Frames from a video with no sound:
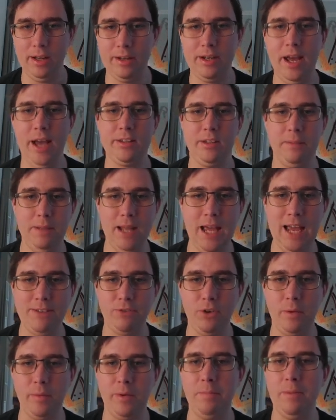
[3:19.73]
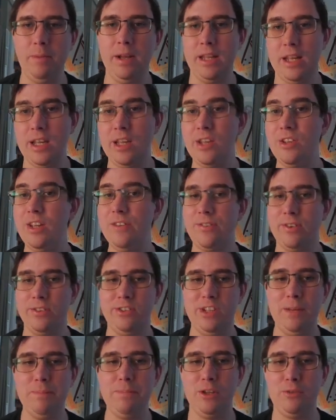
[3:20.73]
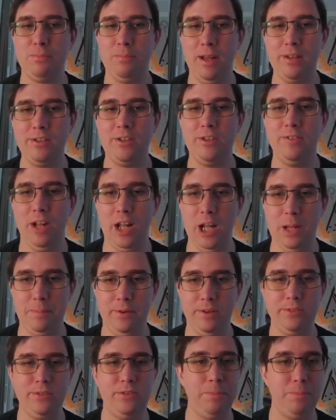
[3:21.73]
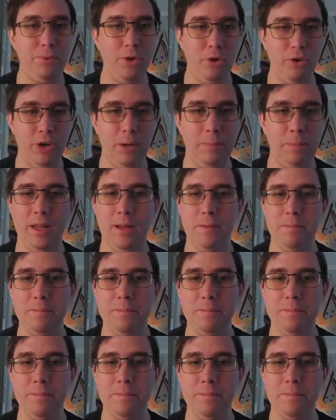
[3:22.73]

as a platform to make it easy for C++ developers to program them.